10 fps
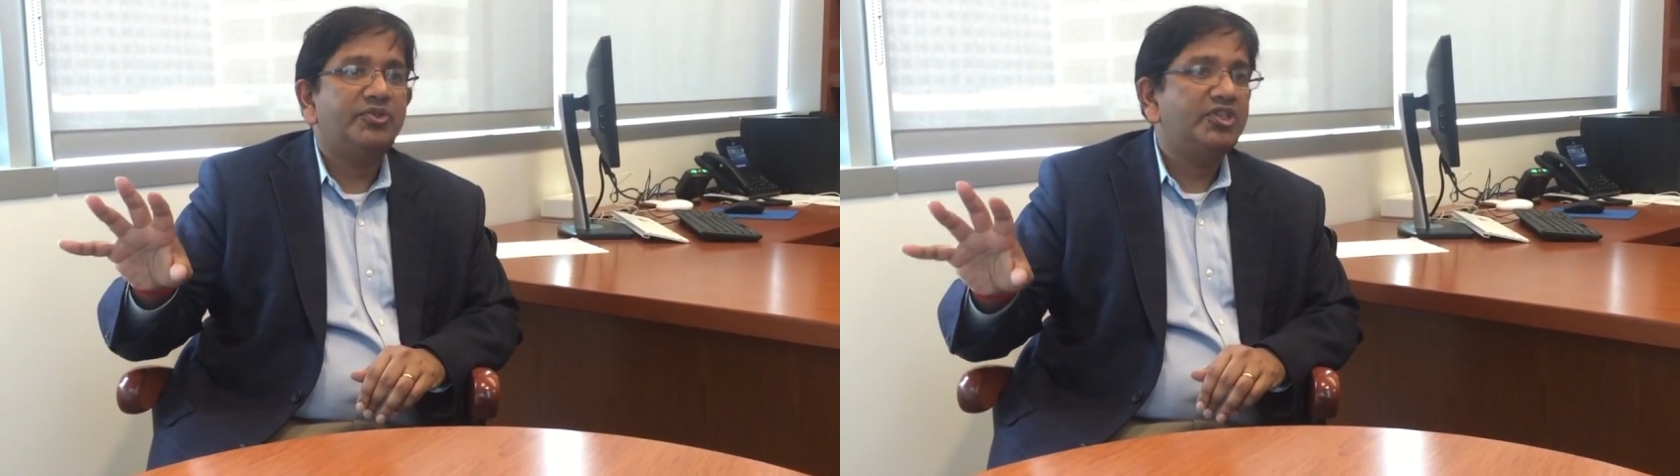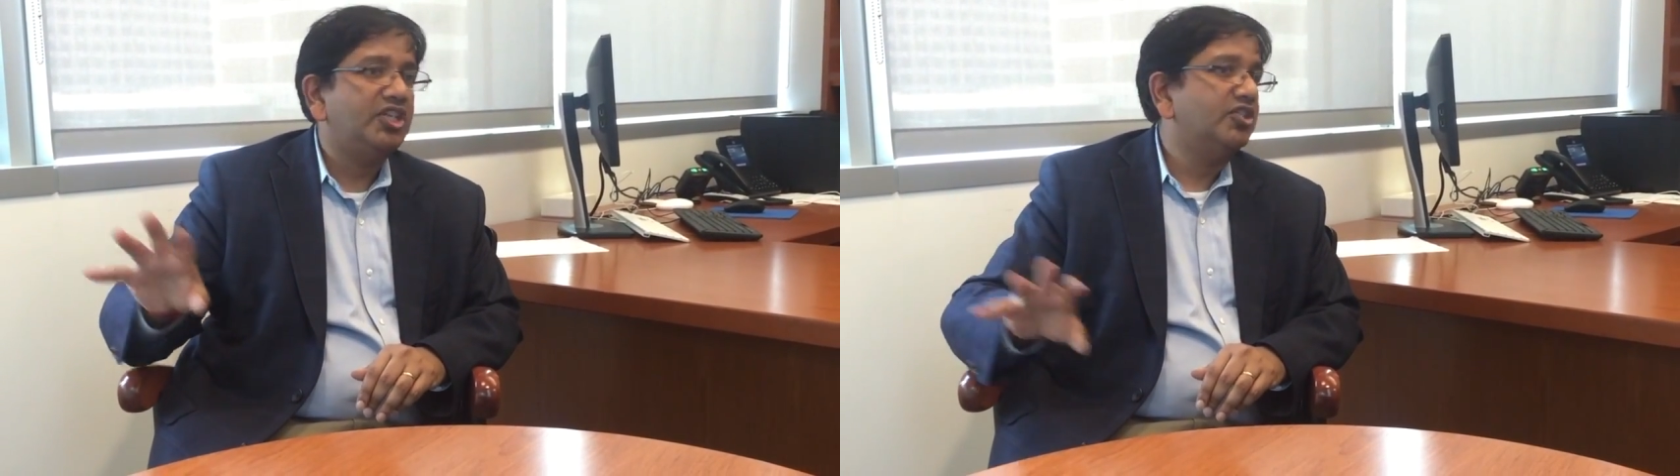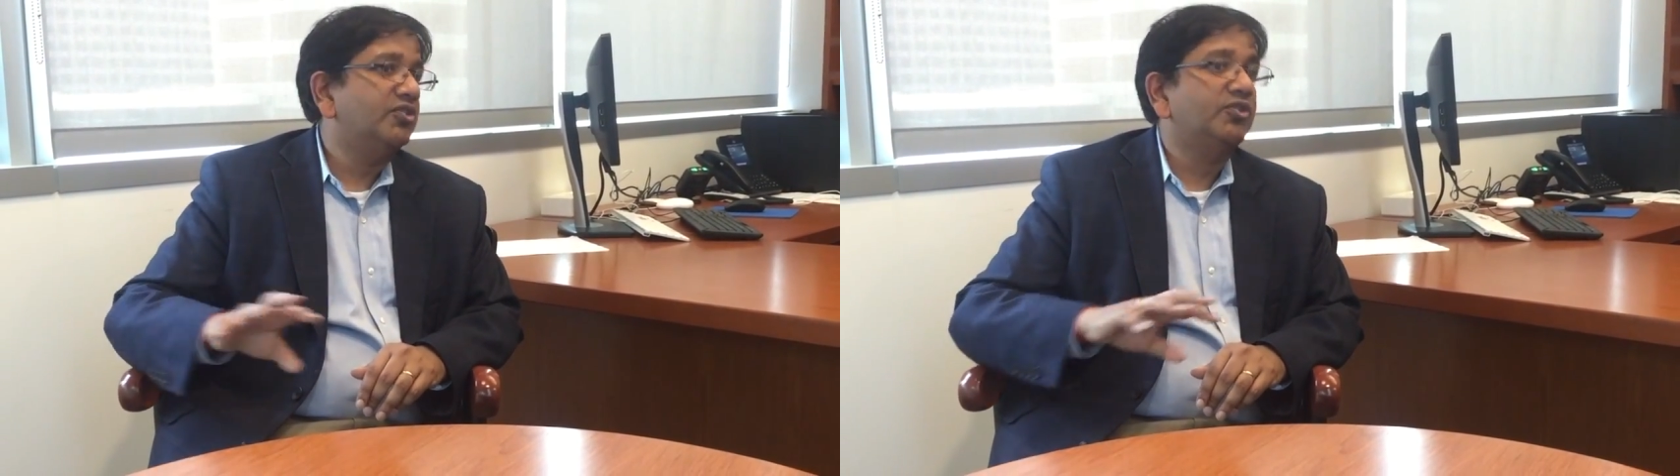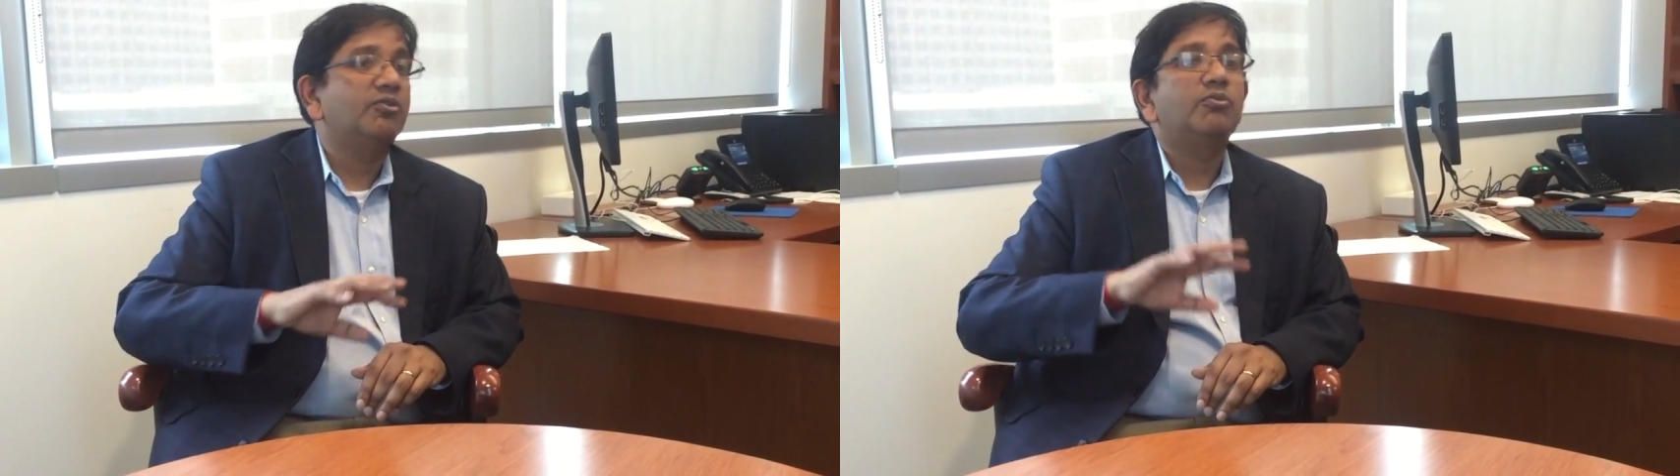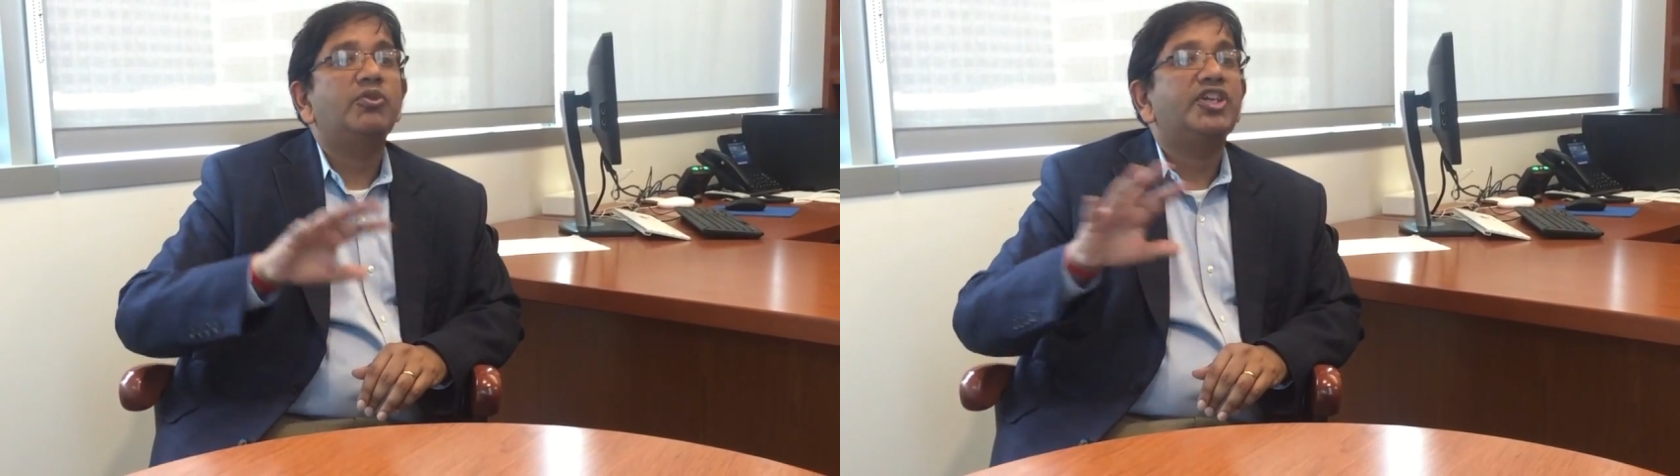procedures
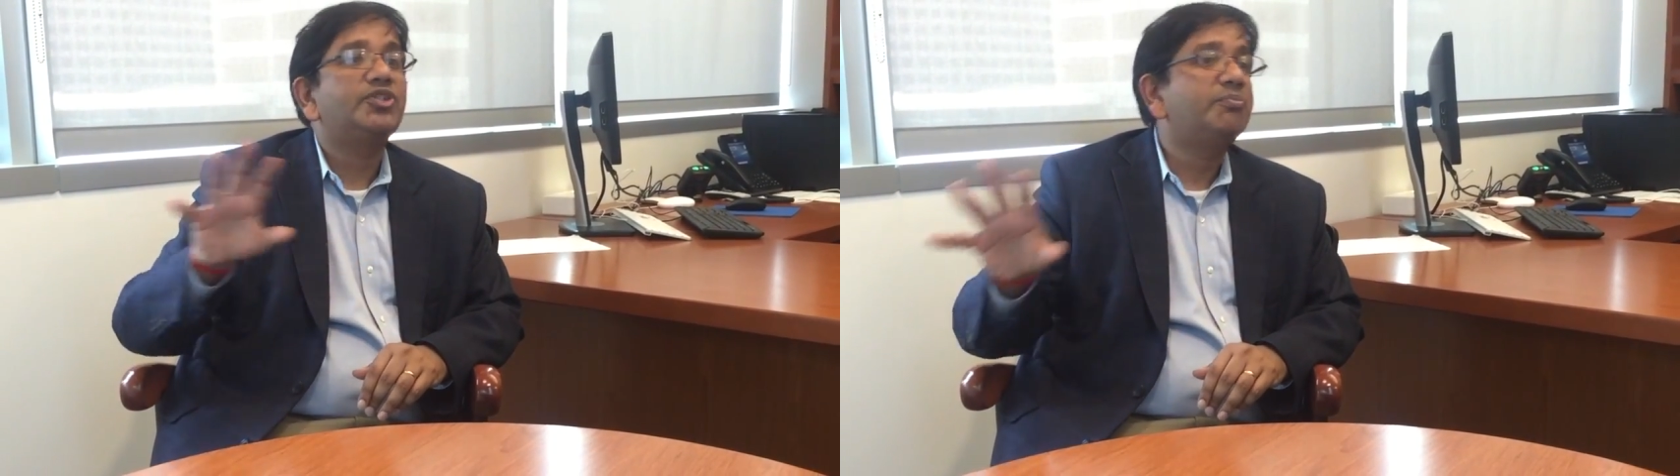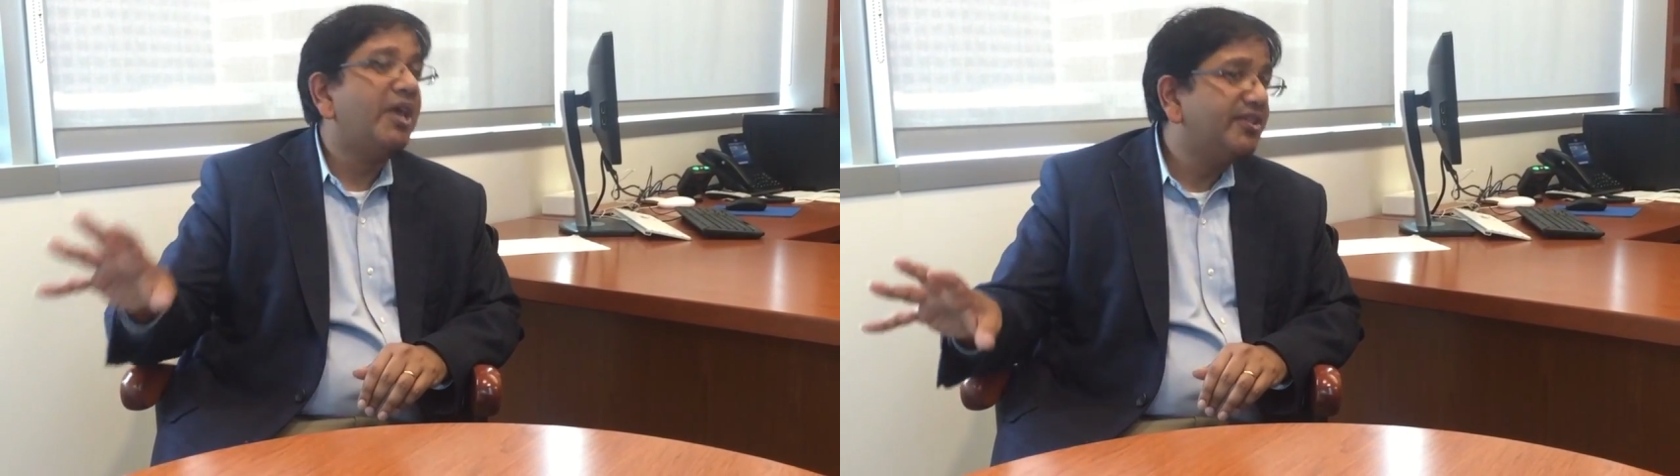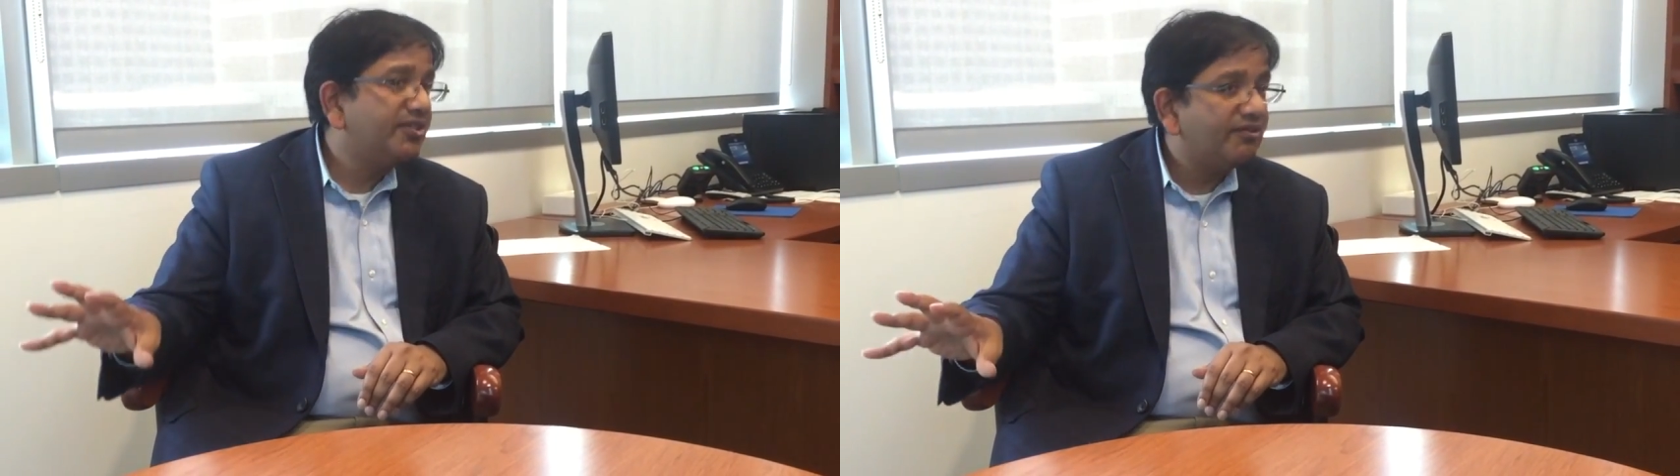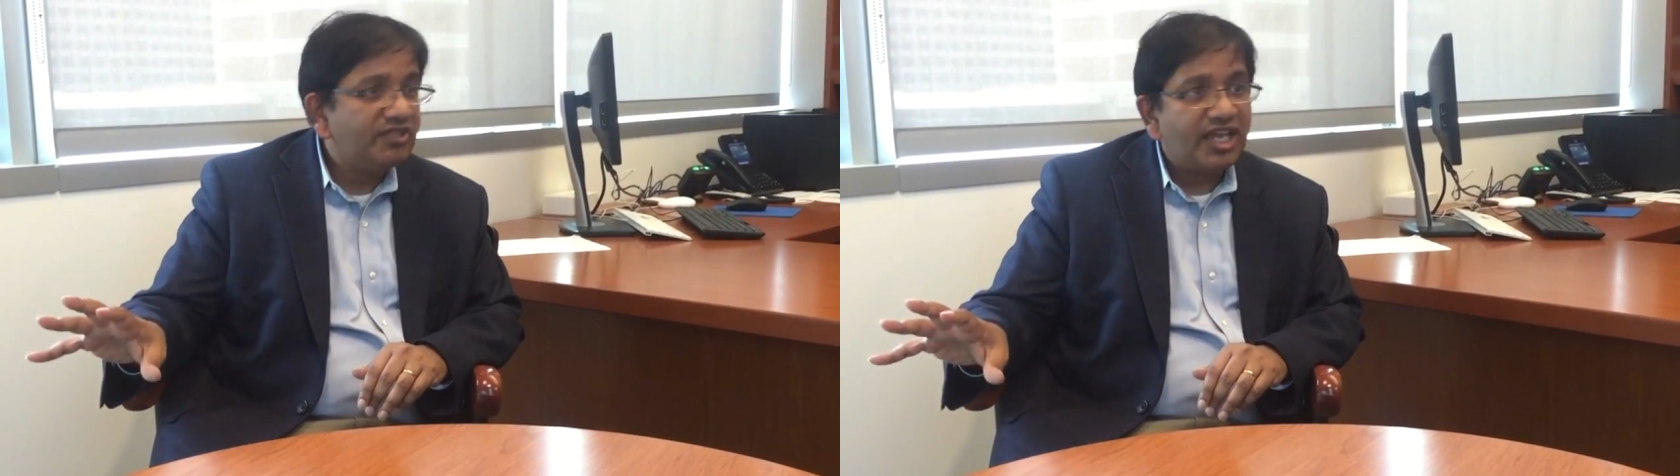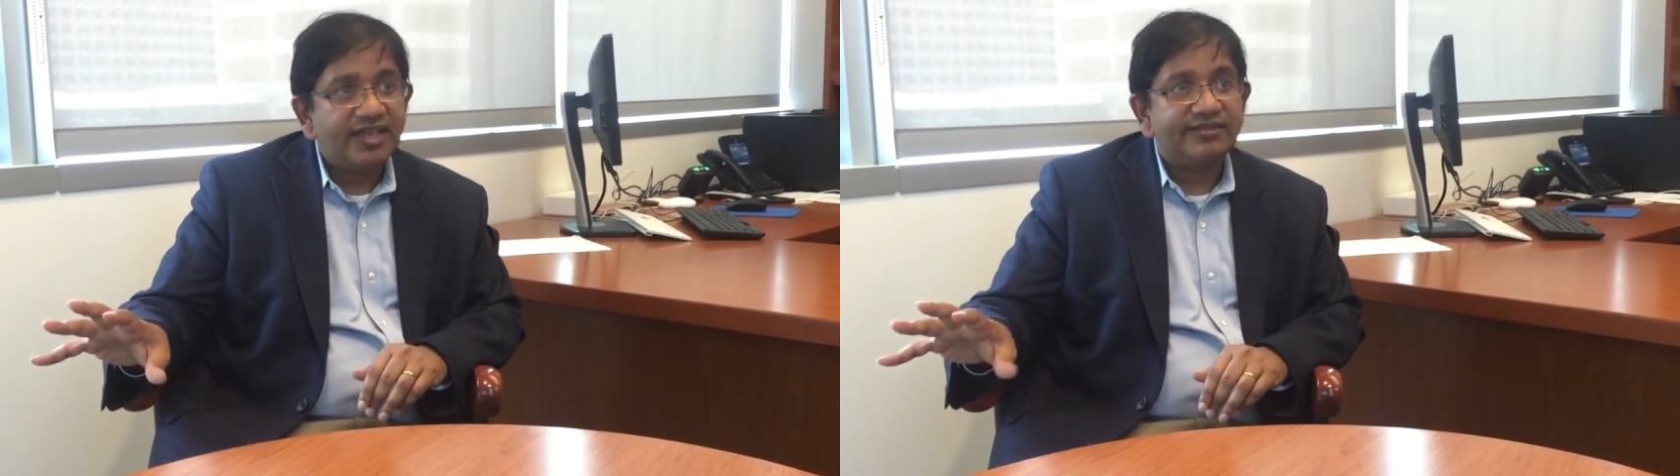or more
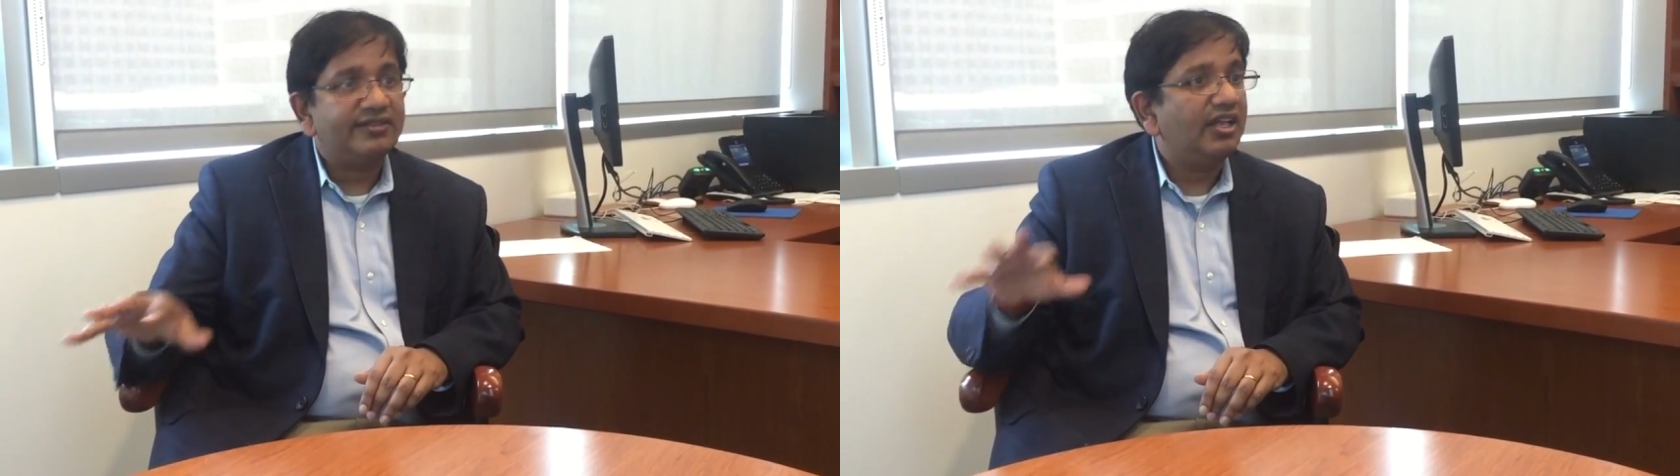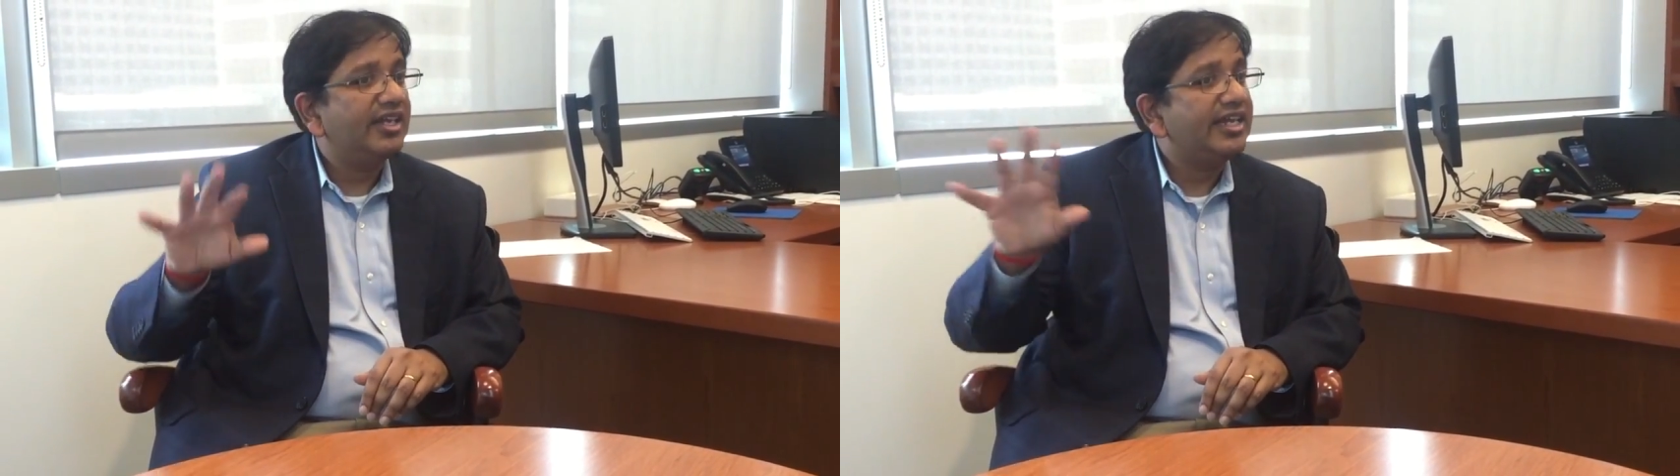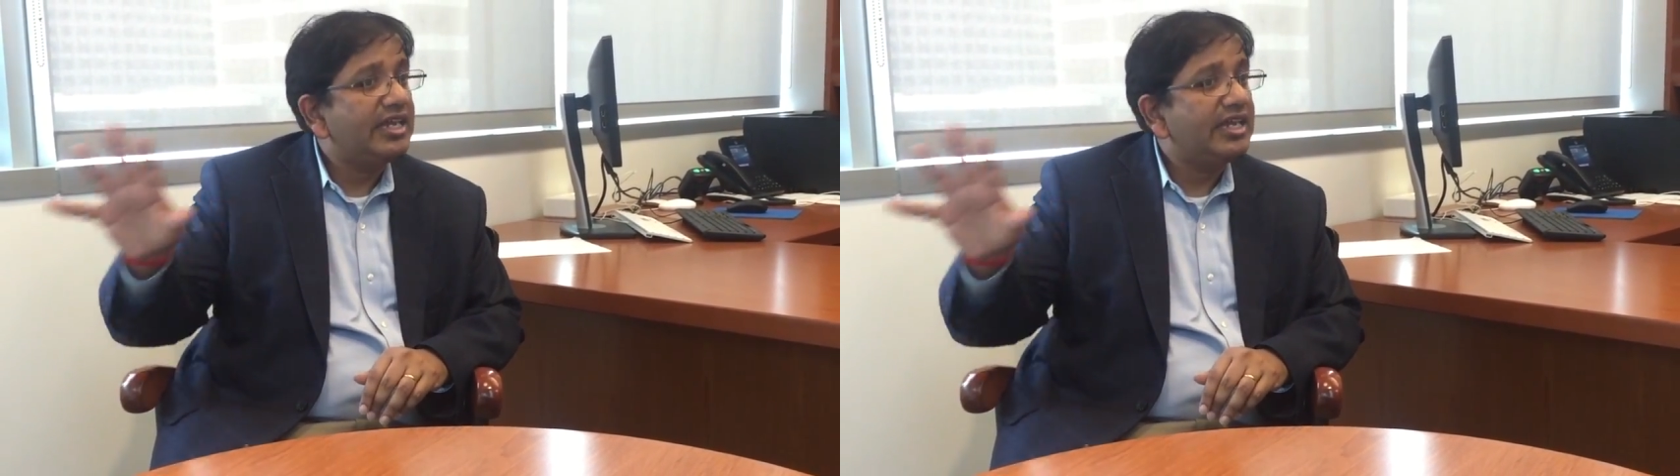expensive tests like